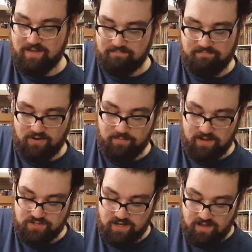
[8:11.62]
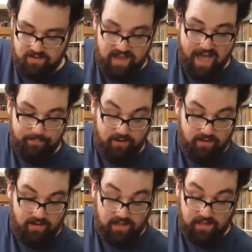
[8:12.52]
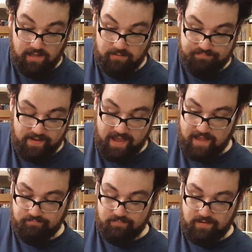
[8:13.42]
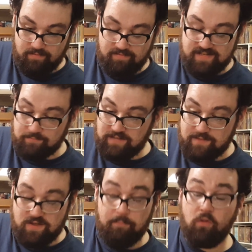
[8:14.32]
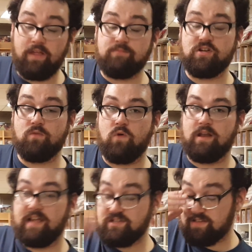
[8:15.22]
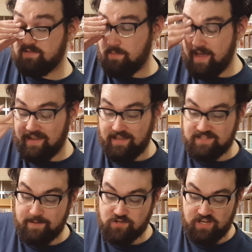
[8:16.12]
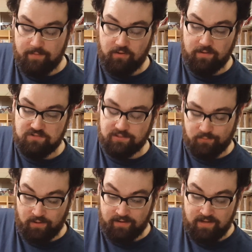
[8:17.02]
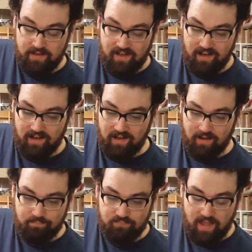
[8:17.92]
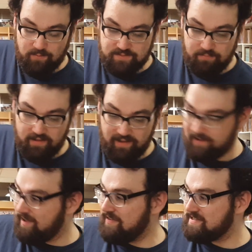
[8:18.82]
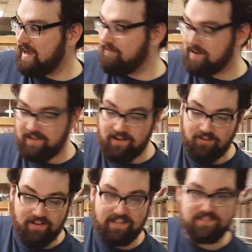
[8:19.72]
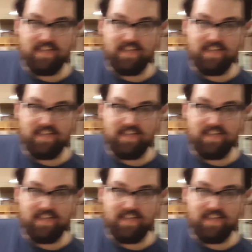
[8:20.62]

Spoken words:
Yeah, pretty much. Nappa, again, sometimes I'll pull him turn 1 against the Namekian, especially I'll pull him turn 1. I was playing this guy right here, and he's